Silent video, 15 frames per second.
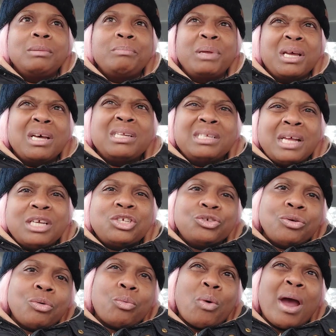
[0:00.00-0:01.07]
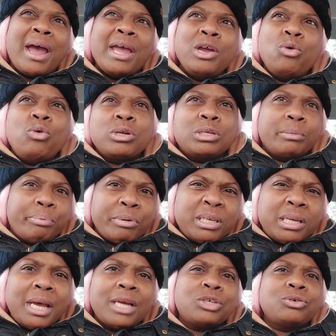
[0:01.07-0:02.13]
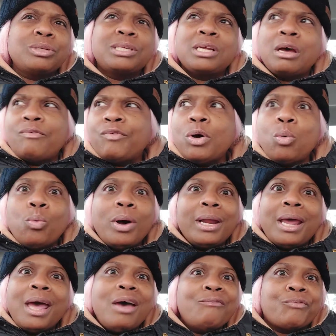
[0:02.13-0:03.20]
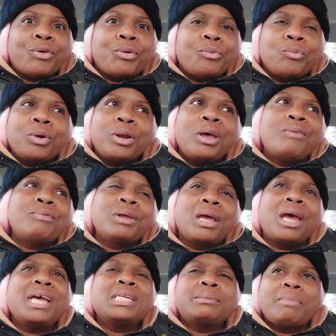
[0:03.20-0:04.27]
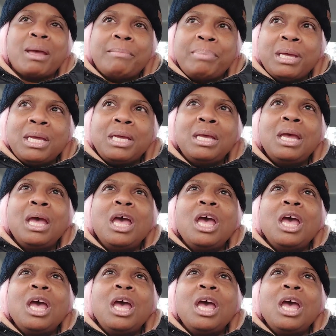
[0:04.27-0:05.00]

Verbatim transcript: because that's your right, or to protect yourself, or whatever, whatever the case may be.